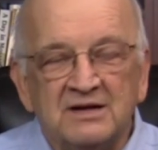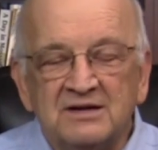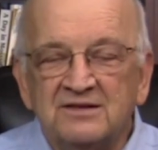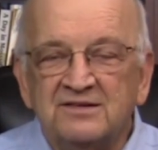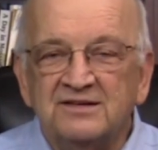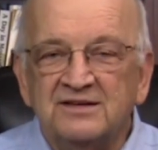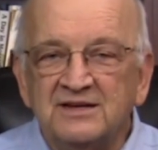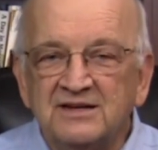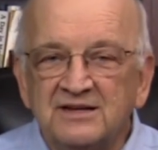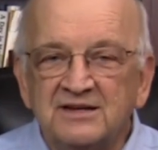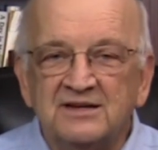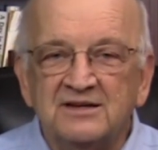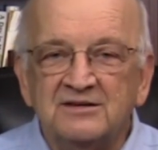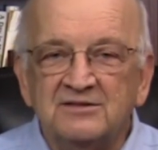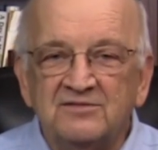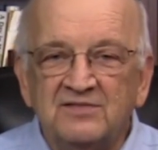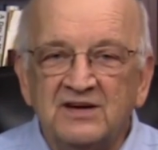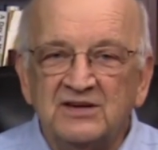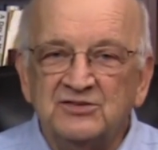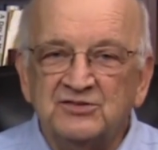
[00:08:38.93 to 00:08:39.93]
see the
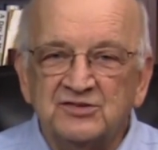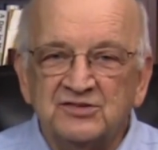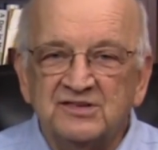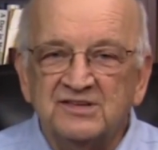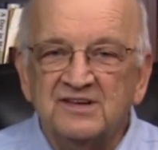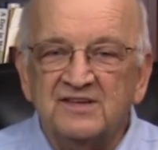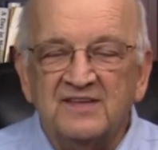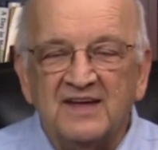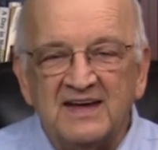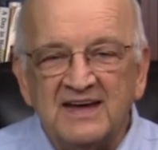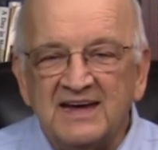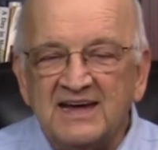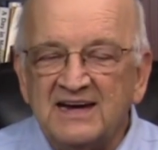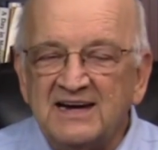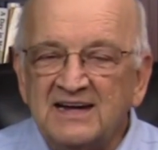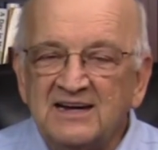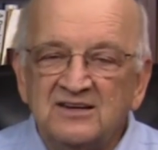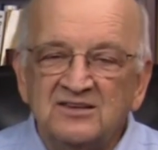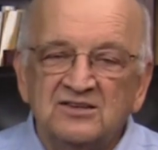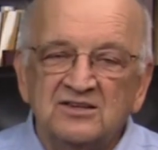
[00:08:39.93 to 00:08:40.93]
adventures that they get
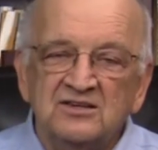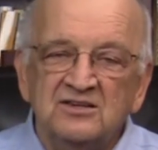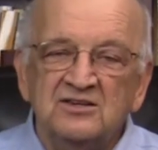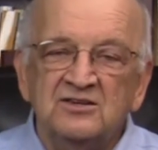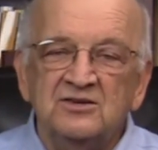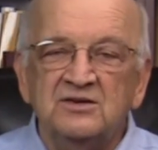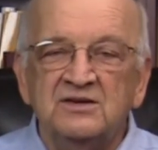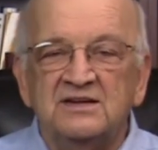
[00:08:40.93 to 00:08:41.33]
into,